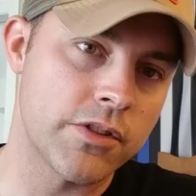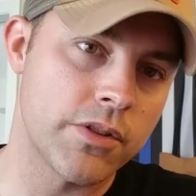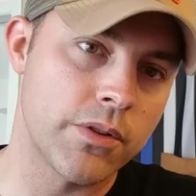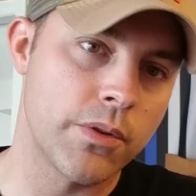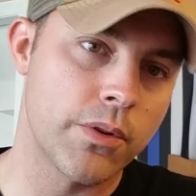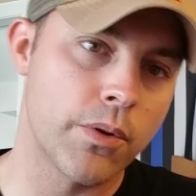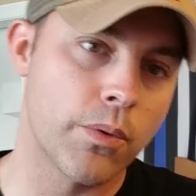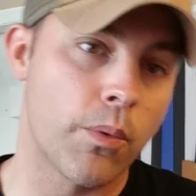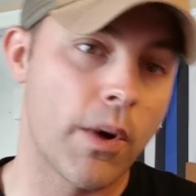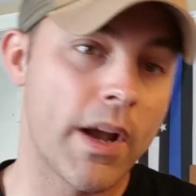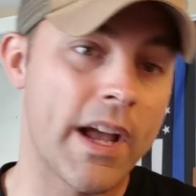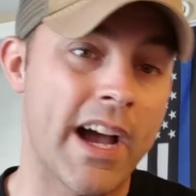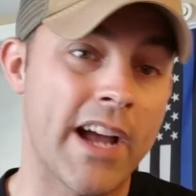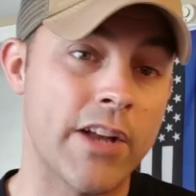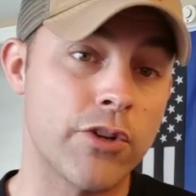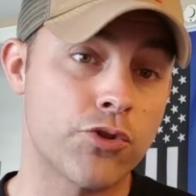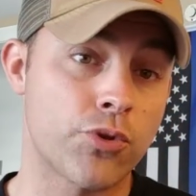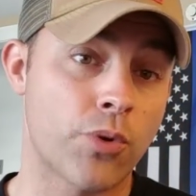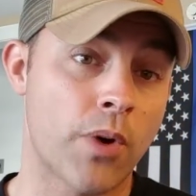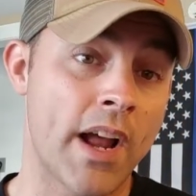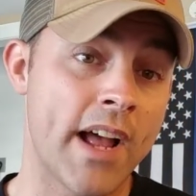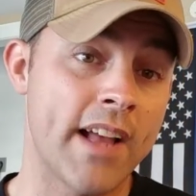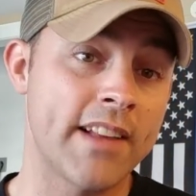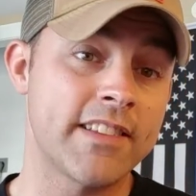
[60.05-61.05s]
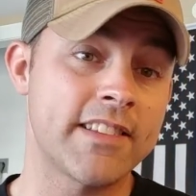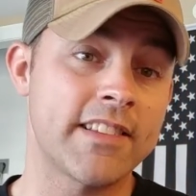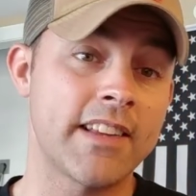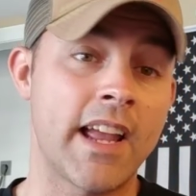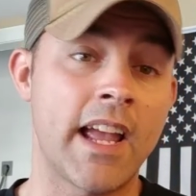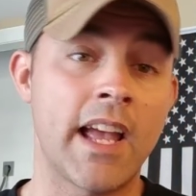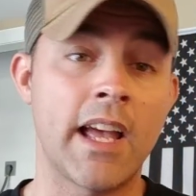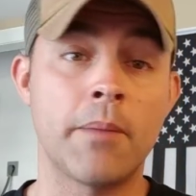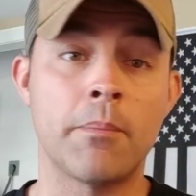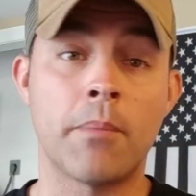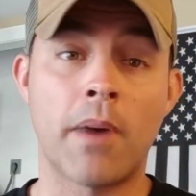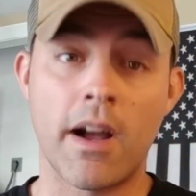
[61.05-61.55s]
to the way I dress
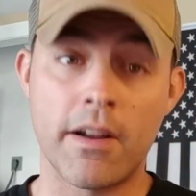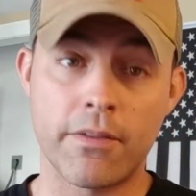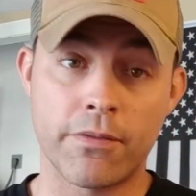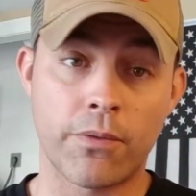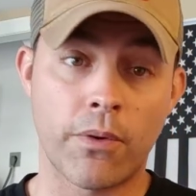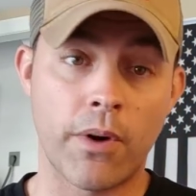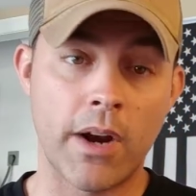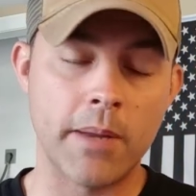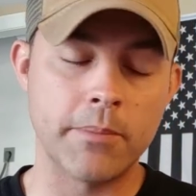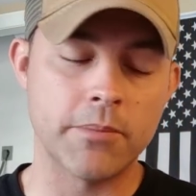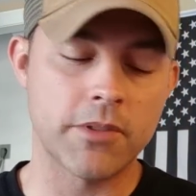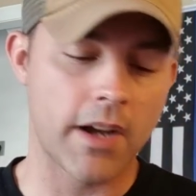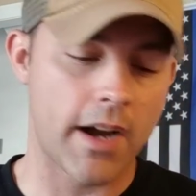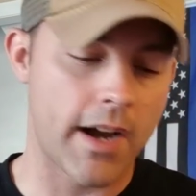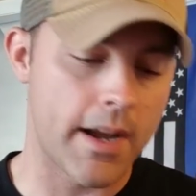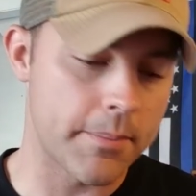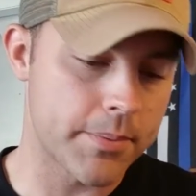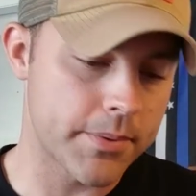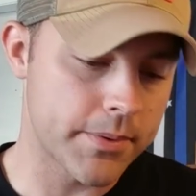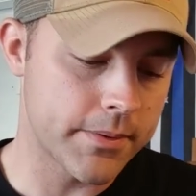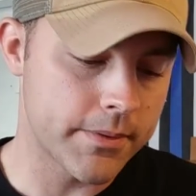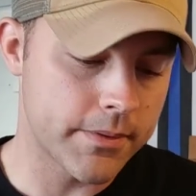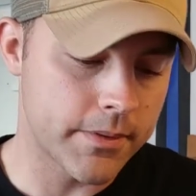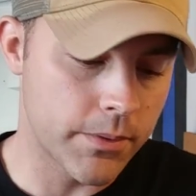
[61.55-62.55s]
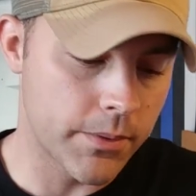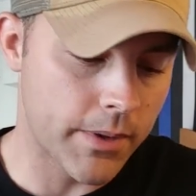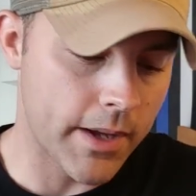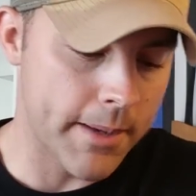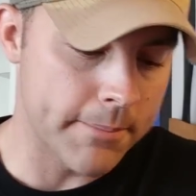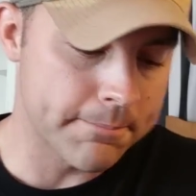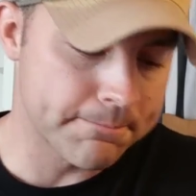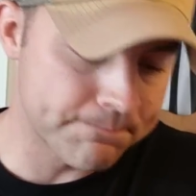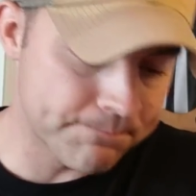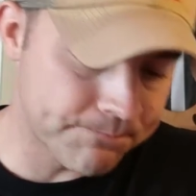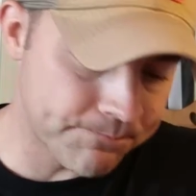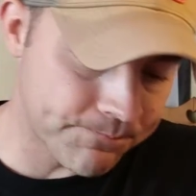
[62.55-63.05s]
and my frame type,
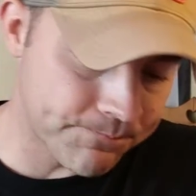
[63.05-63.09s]
okay?